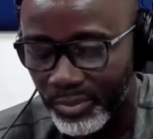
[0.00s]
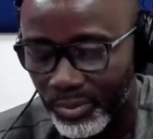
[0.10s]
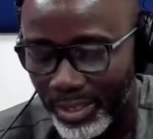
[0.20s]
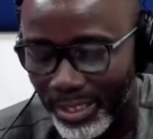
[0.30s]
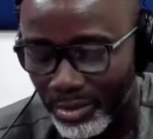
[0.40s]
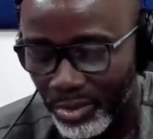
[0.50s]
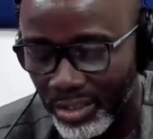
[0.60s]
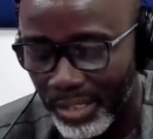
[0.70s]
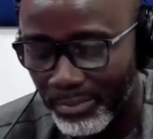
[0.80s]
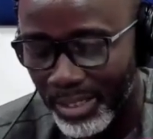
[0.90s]
we are
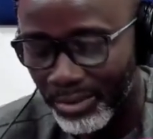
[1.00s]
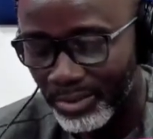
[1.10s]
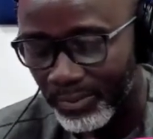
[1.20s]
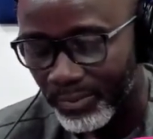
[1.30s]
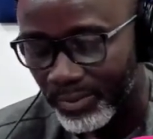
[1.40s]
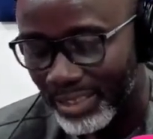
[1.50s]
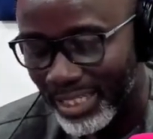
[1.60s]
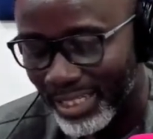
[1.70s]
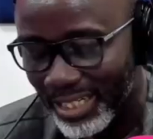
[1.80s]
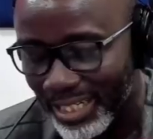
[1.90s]
talking about
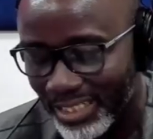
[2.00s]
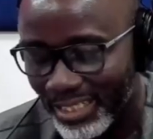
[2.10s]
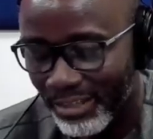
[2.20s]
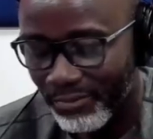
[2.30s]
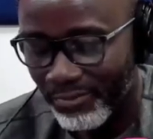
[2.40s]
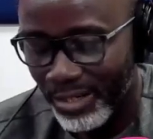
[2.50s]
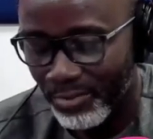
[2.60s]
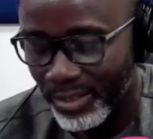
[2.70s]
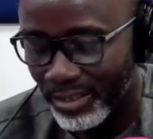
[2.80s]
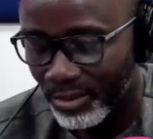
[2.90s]
that learning
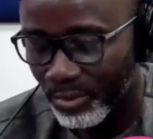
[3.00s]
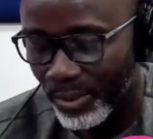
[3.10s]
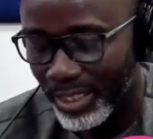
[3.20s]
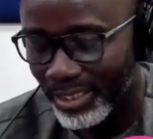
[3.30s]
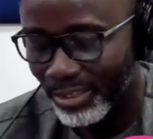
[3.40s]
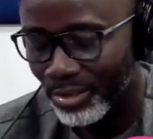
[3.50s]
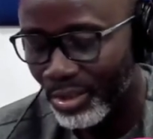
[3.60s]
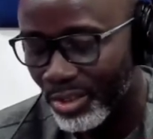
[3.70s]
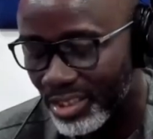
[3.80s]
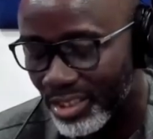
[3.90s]
environment where
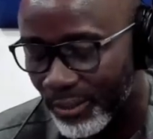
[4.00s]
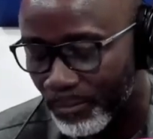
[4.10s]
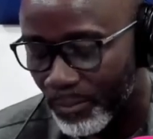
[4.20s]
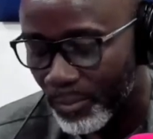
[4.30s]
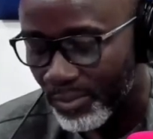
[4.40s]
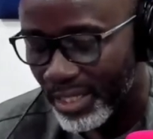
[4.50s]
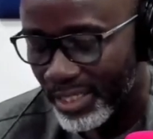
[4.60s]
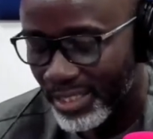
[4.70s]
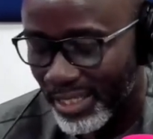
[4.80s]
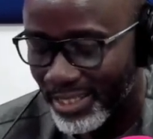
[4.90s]
technology
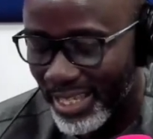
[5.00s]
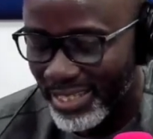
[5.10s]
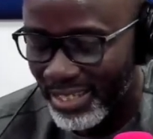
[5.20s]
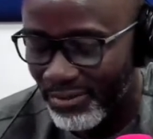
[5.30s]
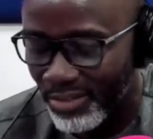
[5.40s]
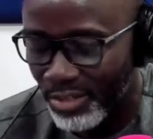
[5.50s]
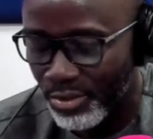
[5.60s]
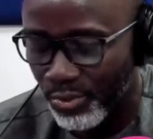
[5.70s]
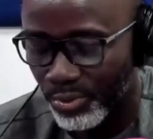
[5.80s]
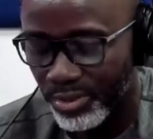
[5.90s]
is extensively
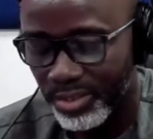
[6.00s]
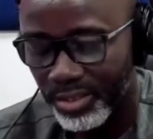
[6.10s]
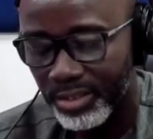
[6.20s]
used